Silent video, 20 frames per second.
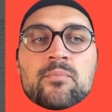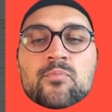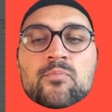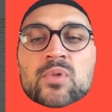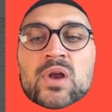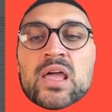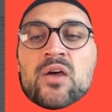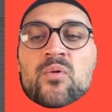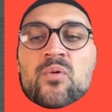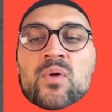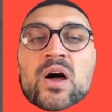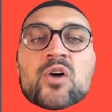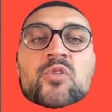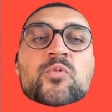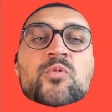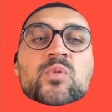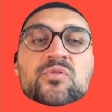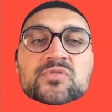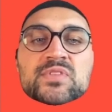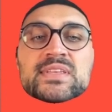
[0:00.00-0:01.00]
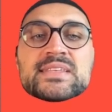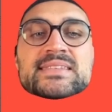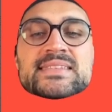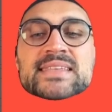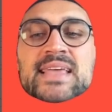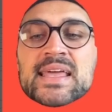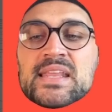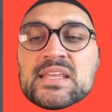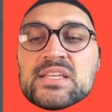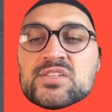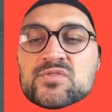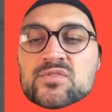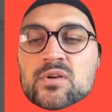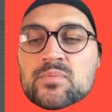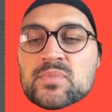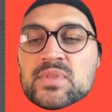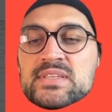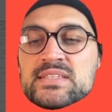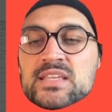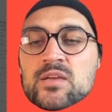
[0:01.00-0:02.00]
play around with the settings
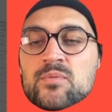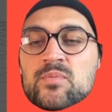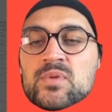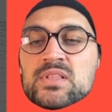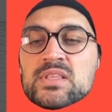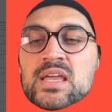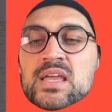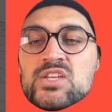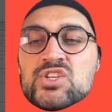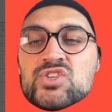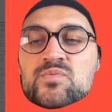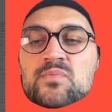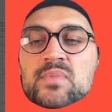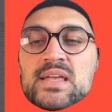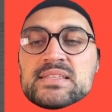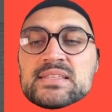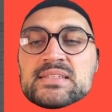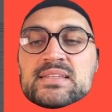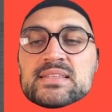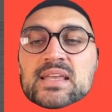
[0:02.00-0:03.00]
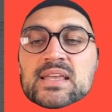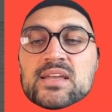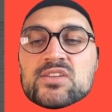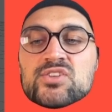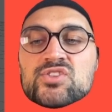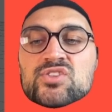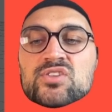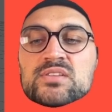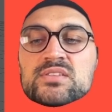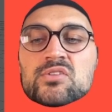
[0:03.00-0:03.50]
from the segmentation mask texture.